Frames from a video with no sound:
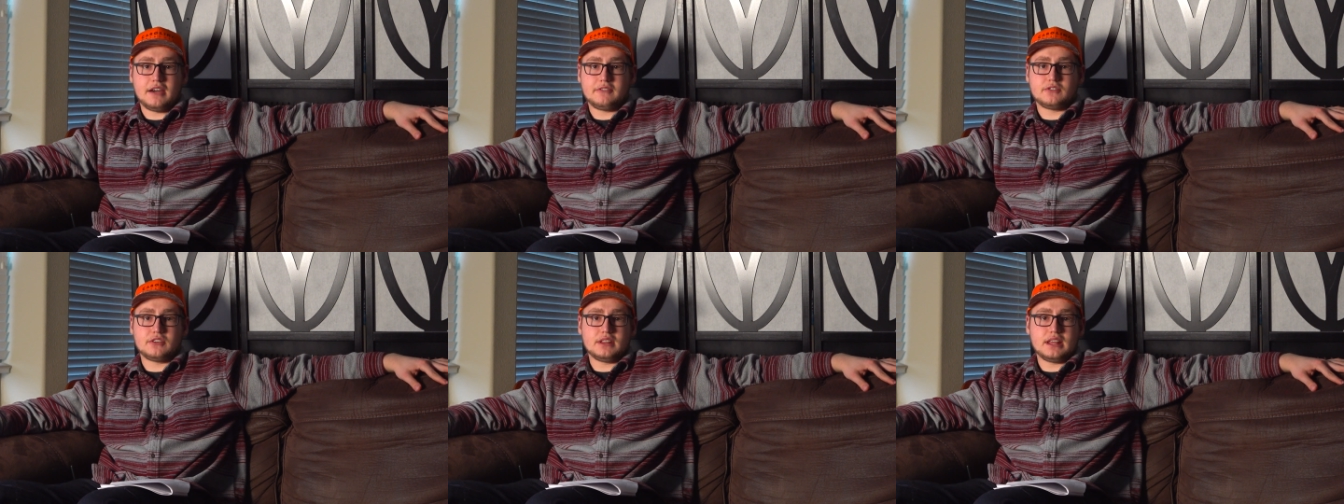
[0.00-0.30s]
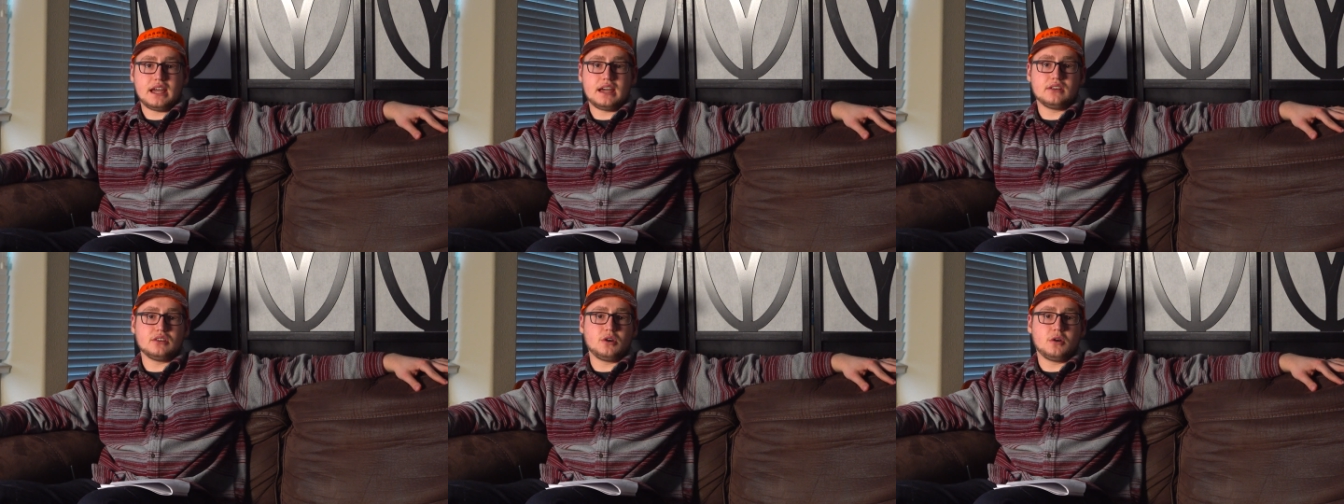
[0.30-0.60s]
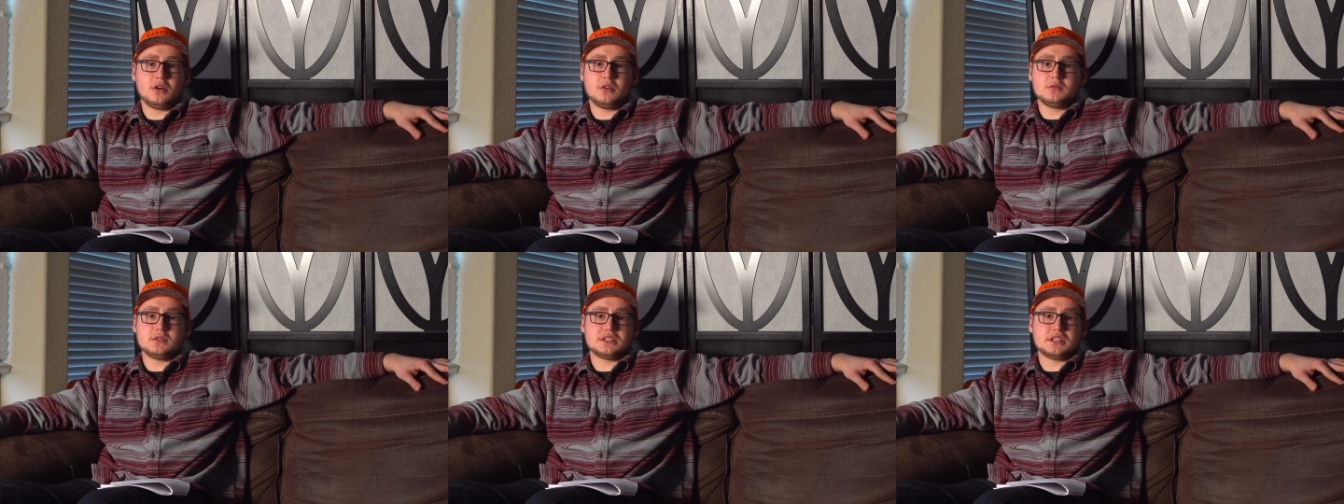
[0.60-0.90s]
After that,
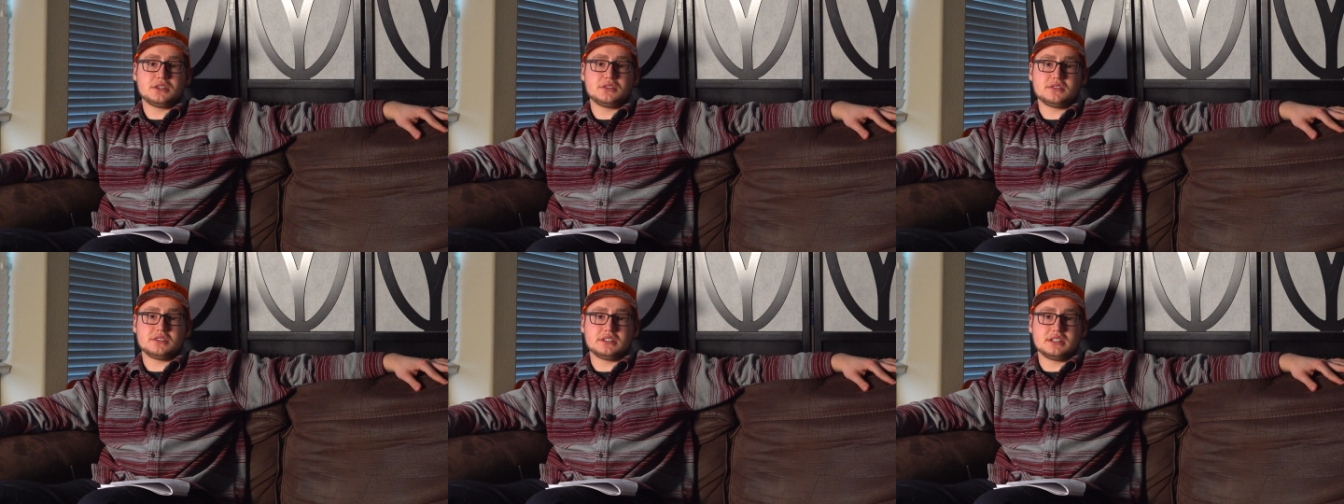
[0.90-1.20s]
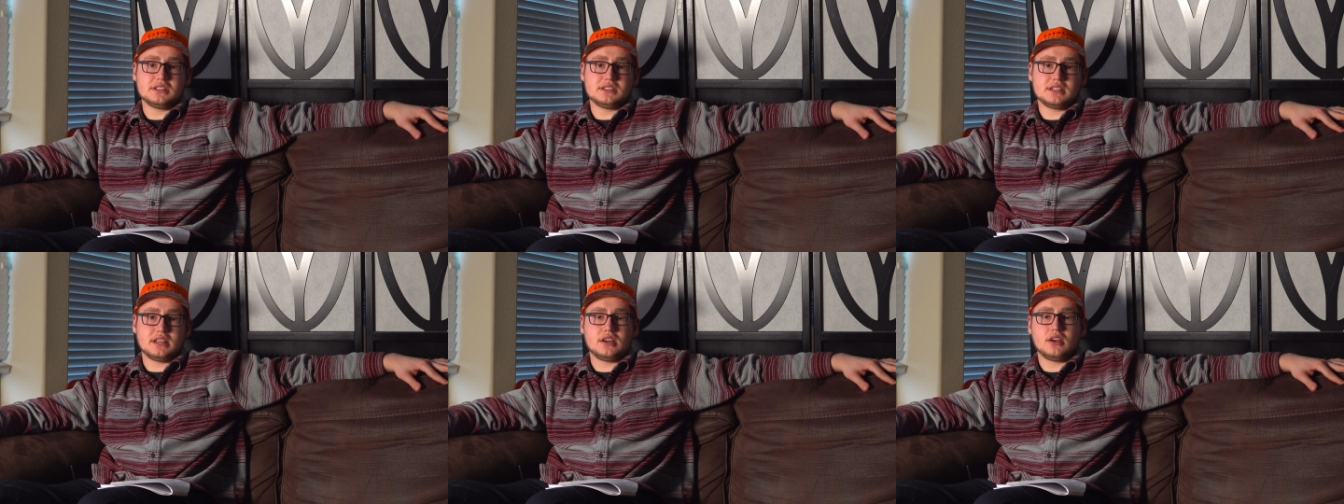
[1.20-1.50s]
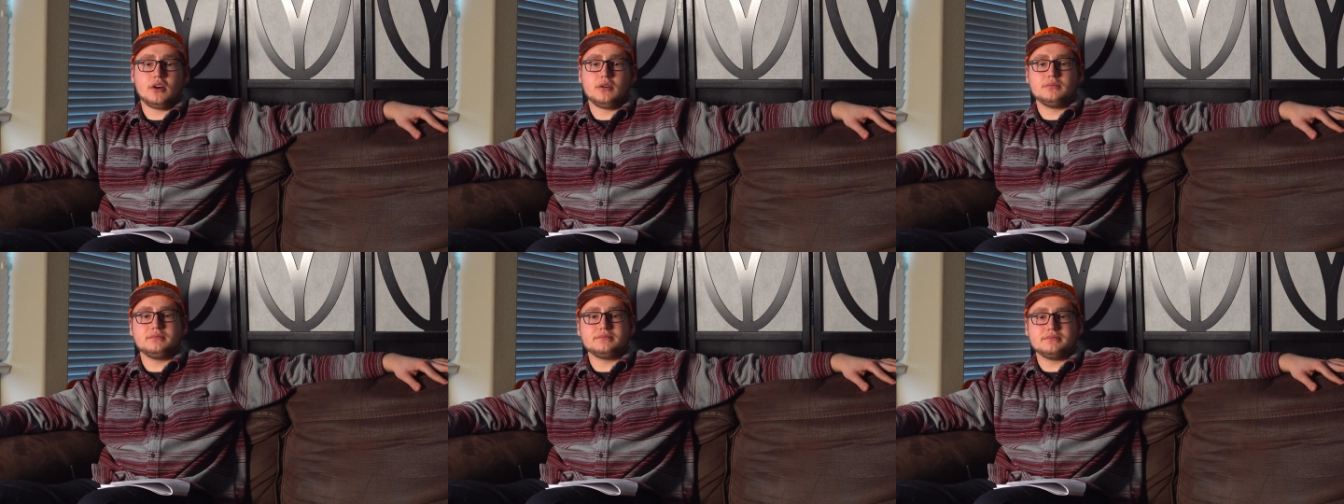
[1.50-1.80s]
no one was interested. It's
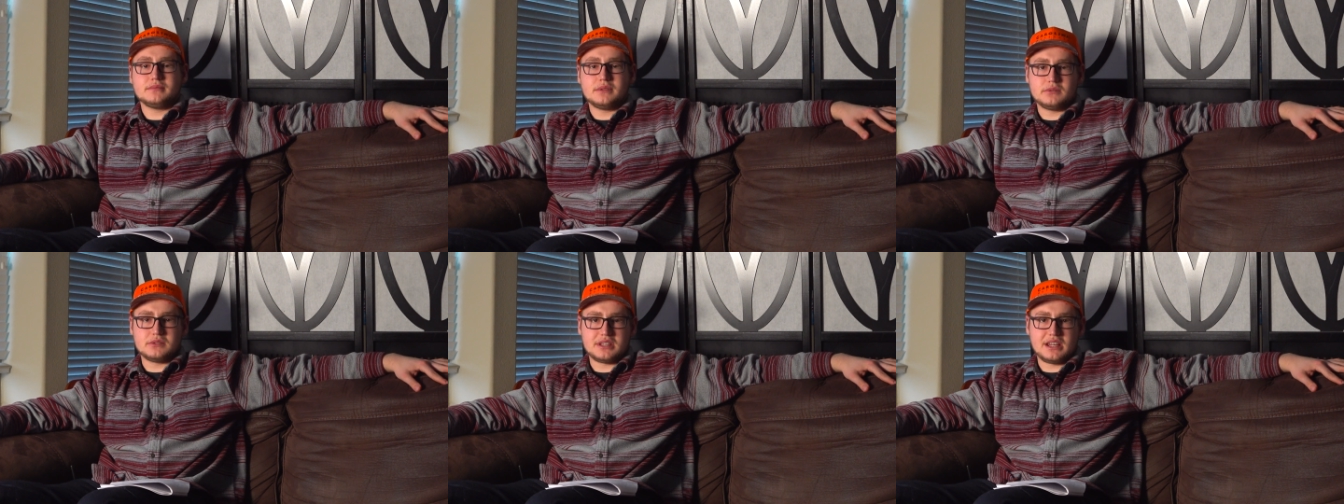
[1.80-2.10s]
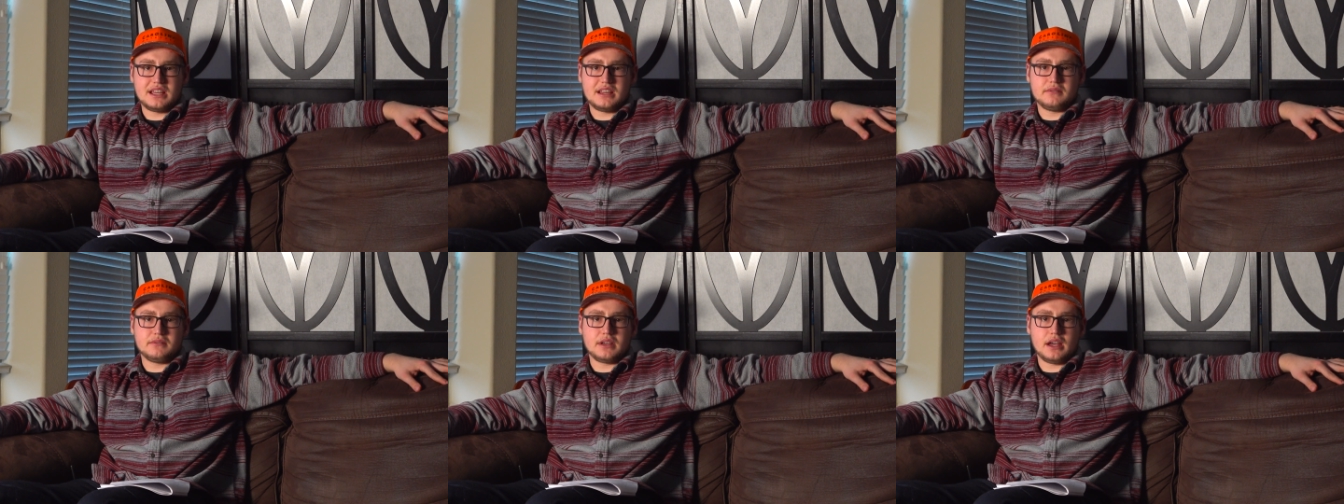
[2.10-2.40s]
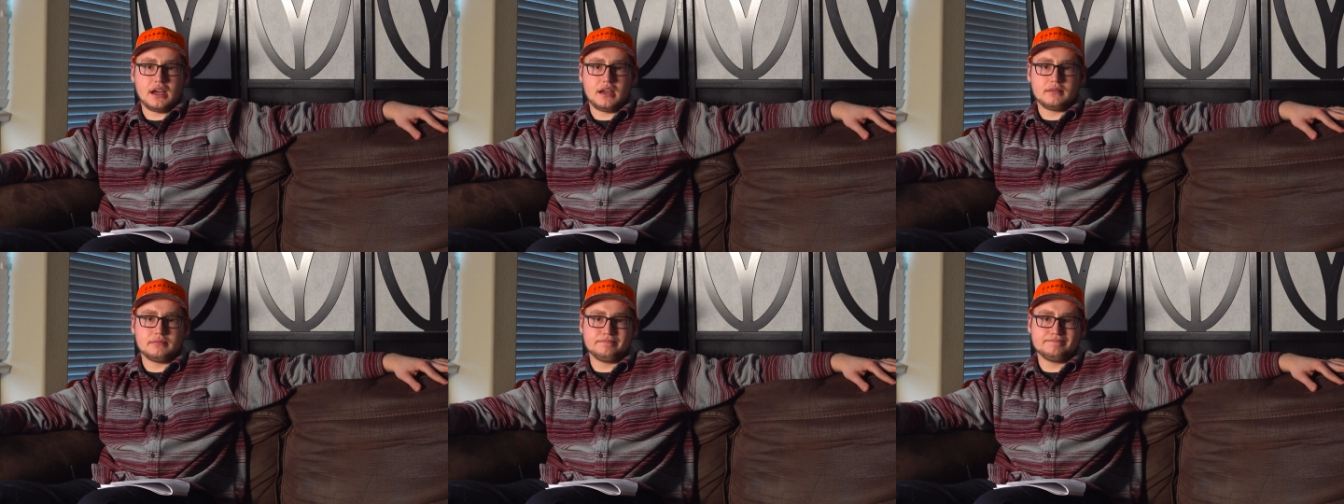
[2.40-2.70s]
like, oh, it was a
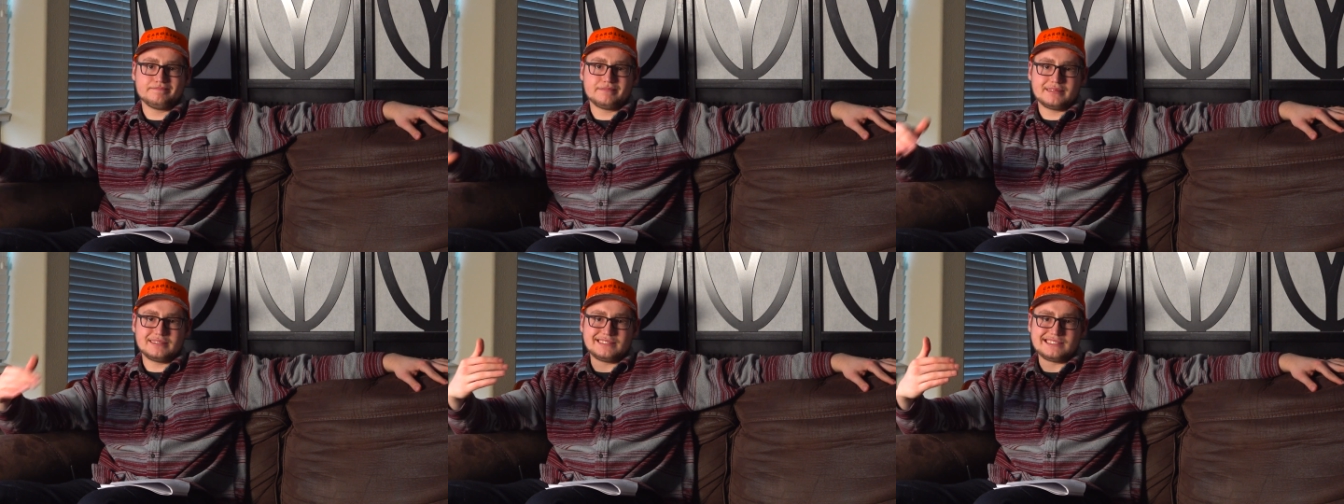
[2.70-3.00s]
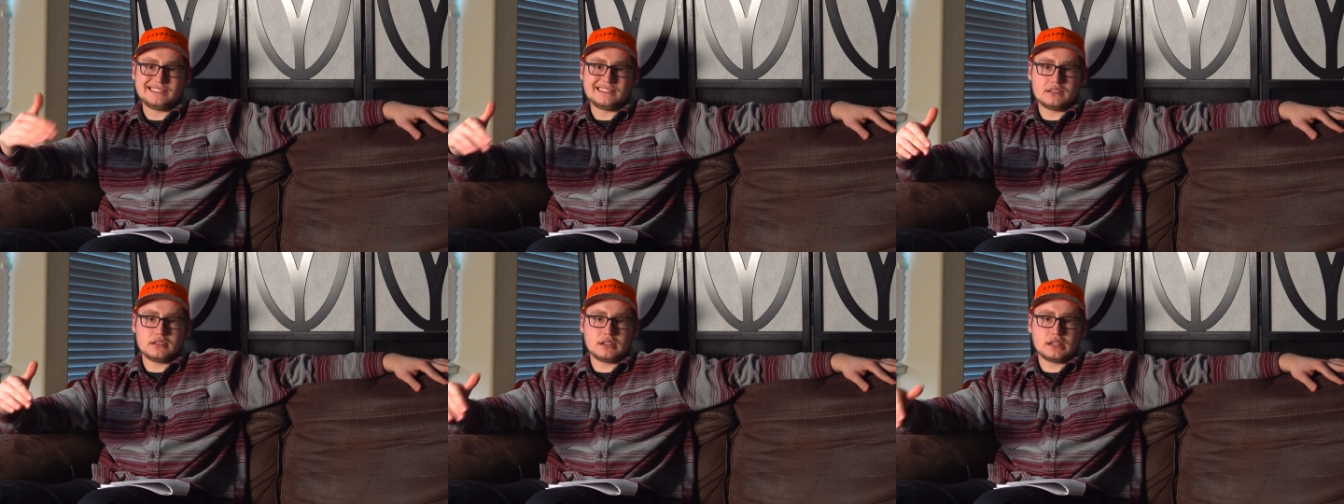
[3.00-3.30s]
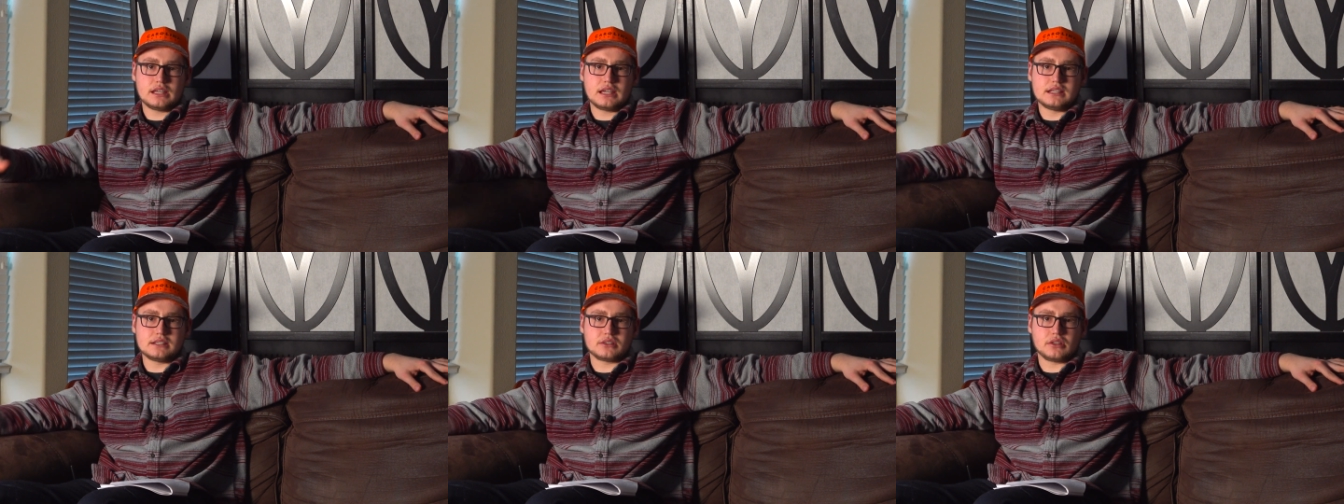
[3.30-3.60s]
native guy.
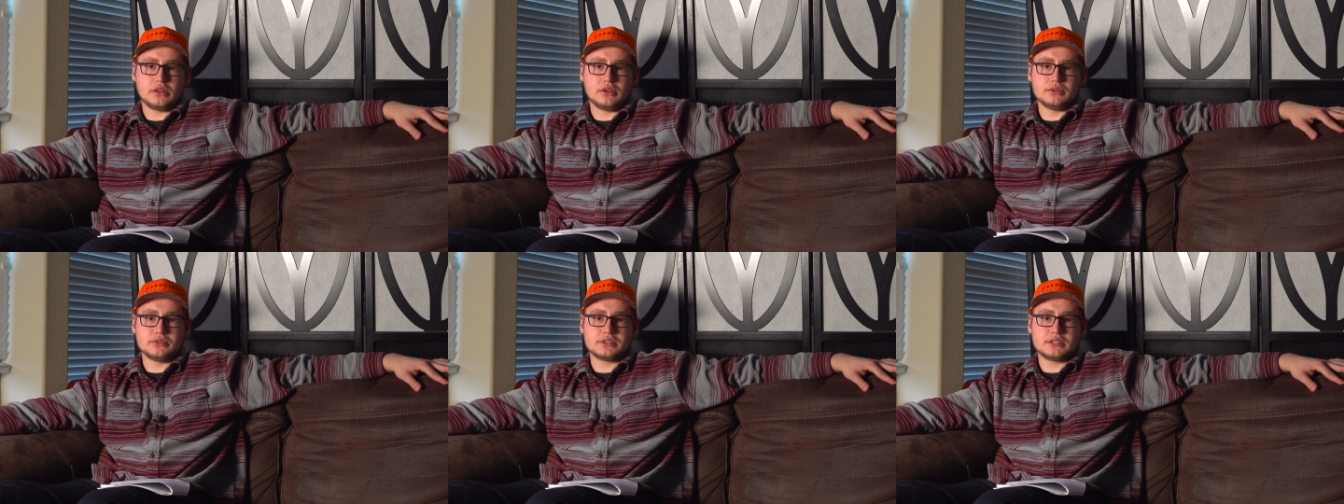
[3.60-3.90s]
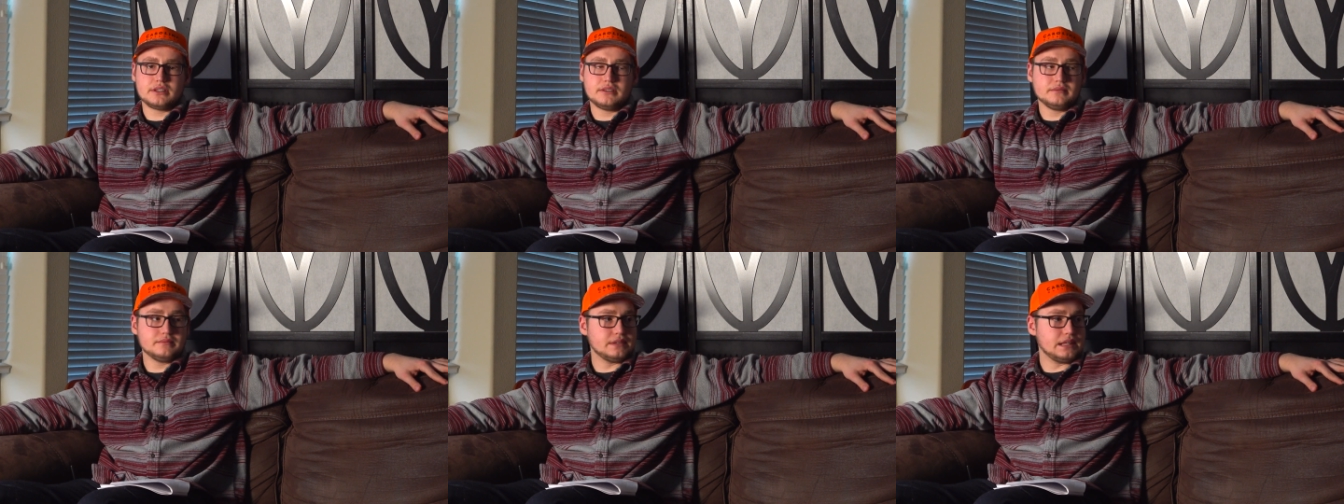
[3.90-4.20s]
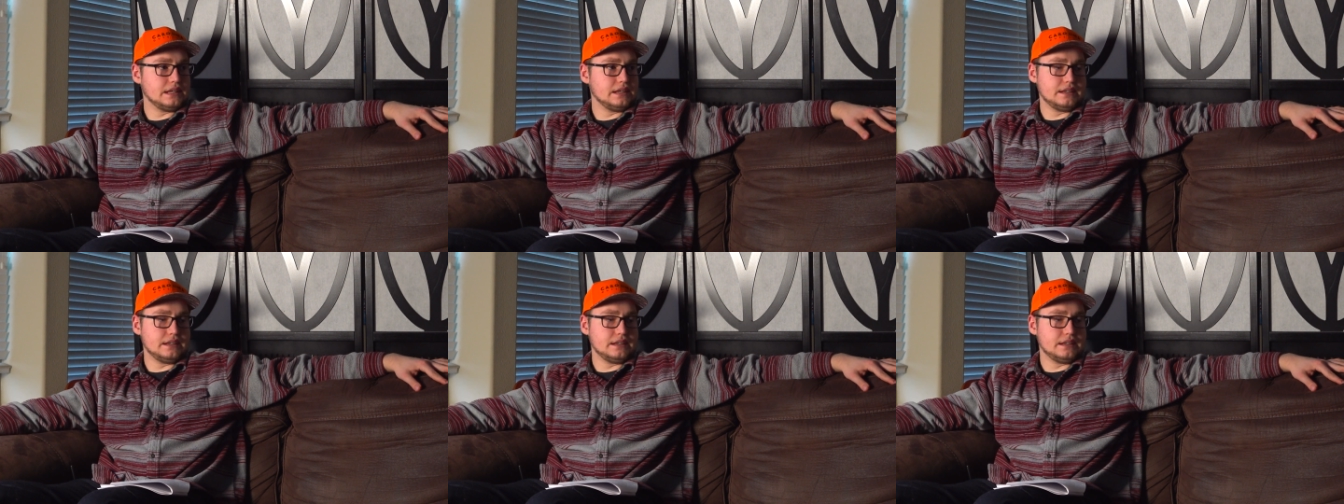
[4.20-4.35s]
Case closed.